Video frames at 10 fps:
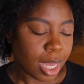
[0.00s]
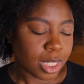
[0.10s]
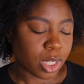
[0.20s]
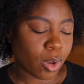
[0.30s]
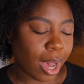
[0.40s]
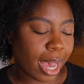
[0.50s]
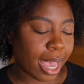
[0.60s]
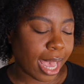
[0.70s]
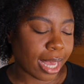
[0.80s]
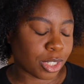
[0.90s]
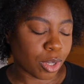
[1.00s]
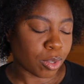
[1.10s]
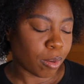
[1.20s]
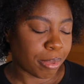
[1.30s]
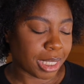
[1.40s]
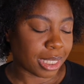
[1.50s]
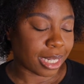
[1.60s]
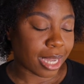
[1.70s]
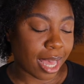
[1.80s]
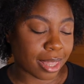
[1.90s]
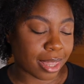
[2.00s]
So I had total budgeted